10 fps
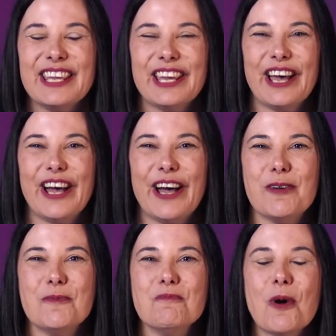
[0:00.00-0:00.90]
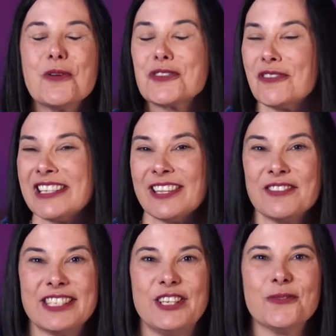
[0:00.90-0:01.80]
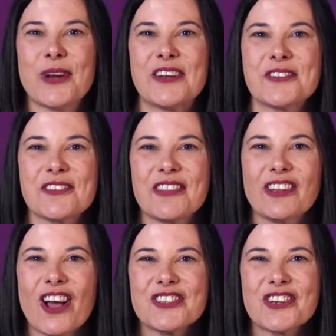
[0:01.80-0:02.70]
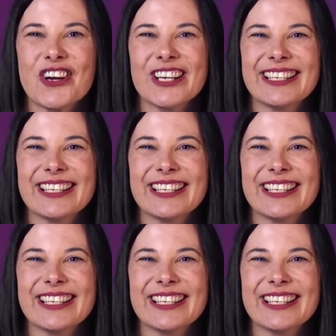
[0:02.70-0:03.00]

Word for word: Uh, most of us have seen Raiders of the Lost Ark.